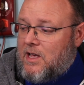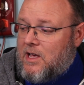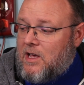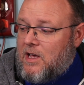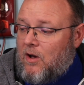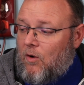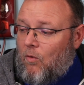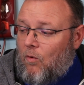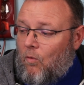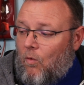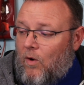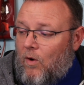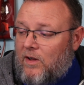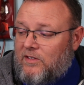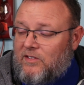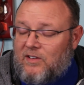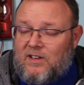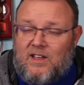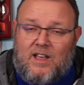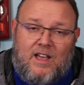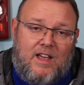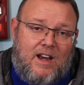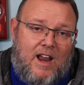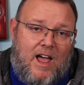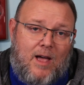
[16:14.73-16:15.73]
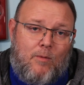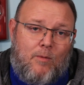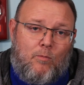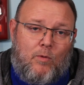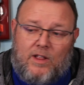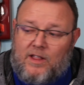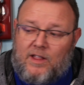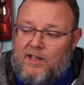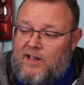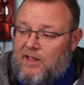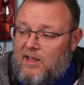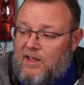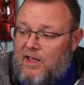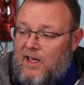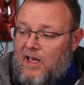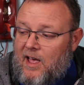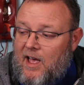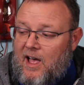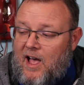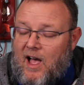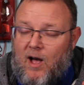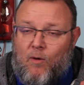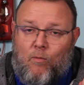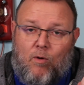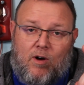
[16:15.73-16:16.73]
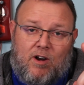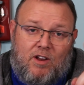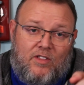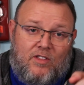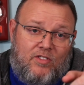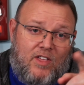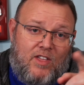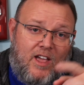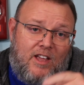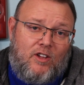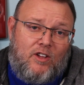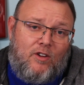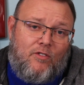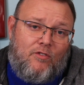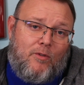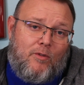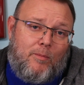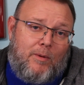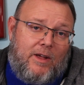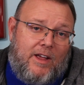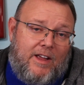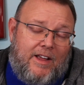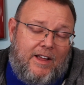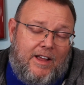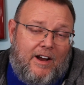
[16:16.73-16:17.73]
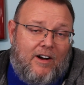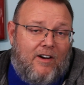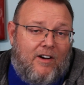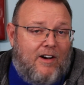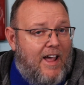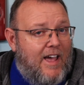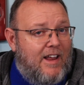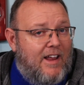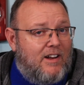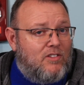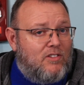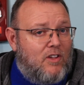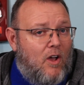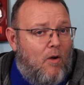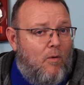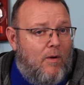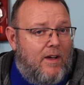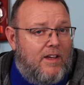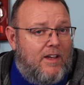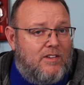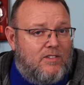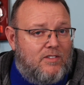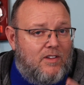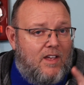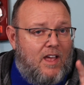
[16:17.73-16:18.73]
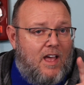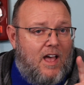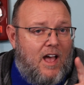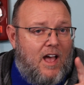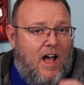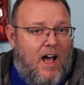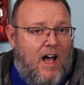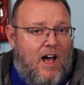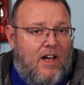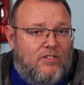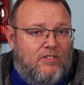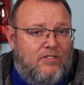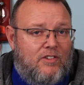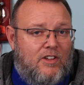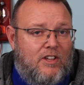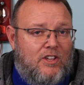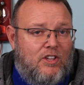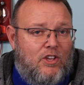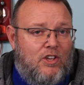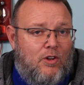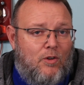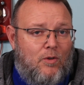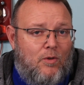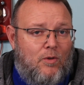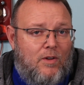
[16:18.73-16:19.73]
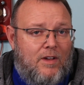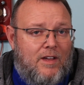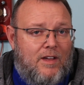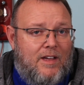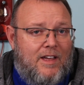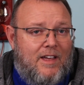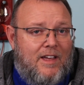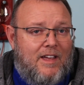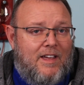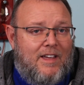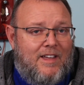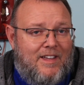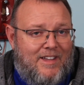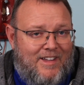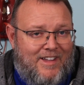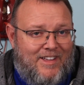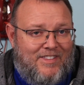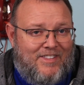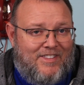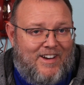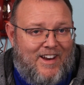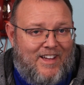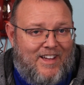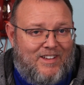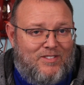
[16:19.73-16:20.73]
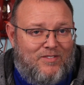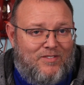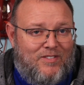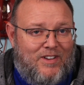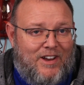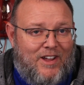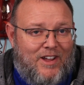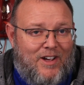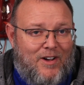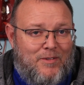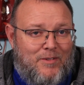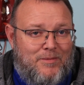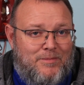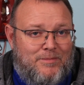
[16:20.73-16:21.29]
Once again, I'm Willie. I want to thank you for being here, and as always, I'll see you in the next video.